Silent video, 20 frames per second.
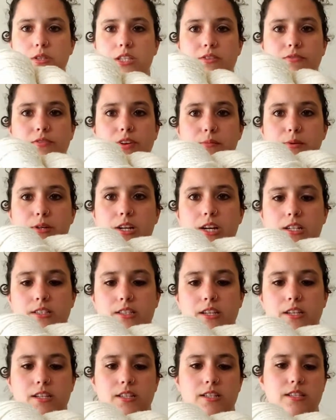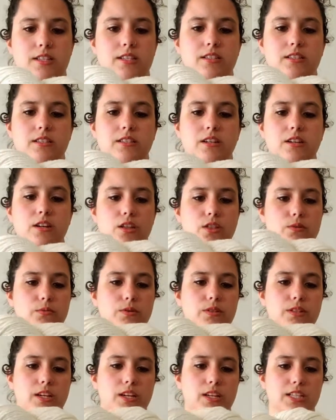fiber content is. This is another
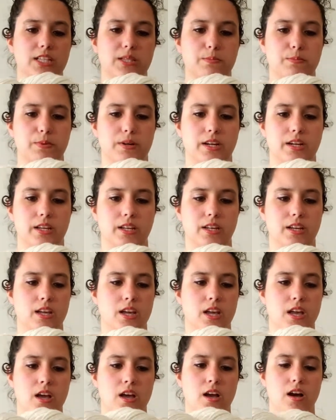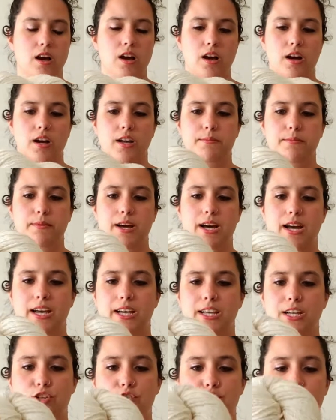one that I spun on
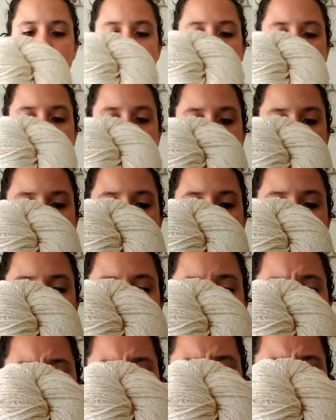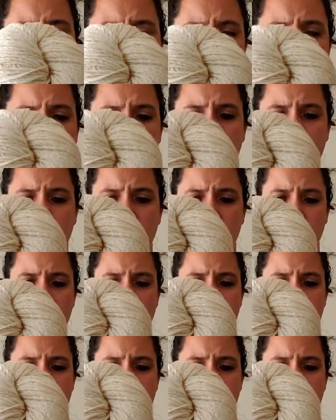my drop spindle, I think,